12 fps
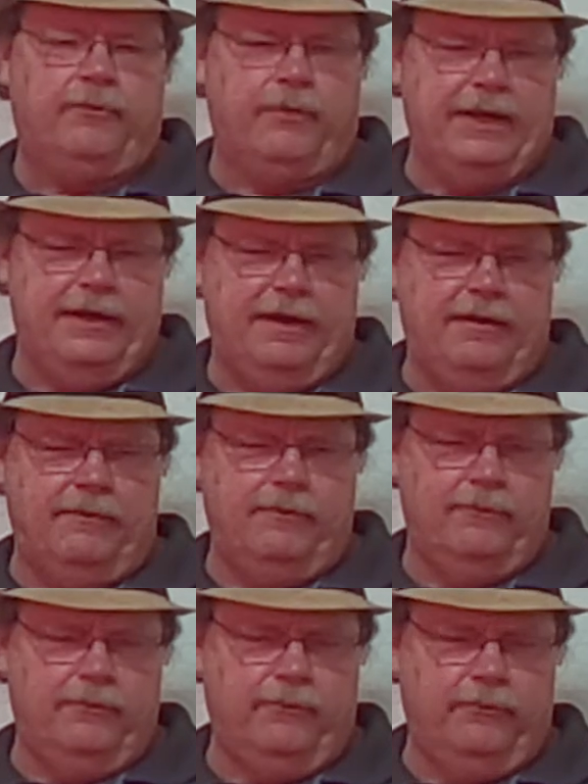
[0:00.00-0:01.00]
Right
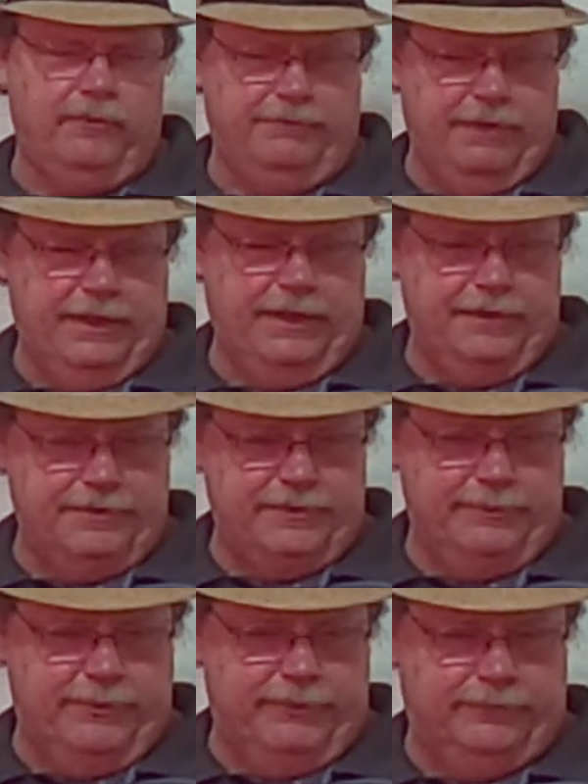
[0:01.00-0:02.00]
now, we're flying into
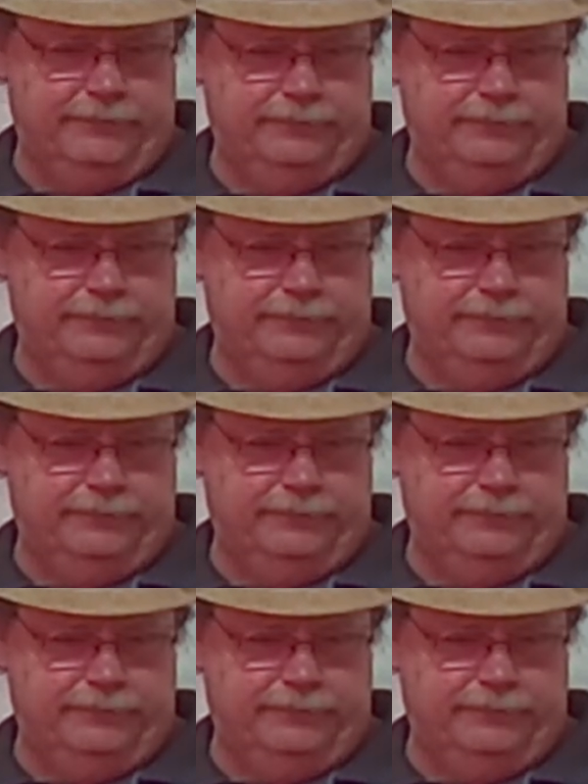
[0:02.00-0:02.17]
Cebu.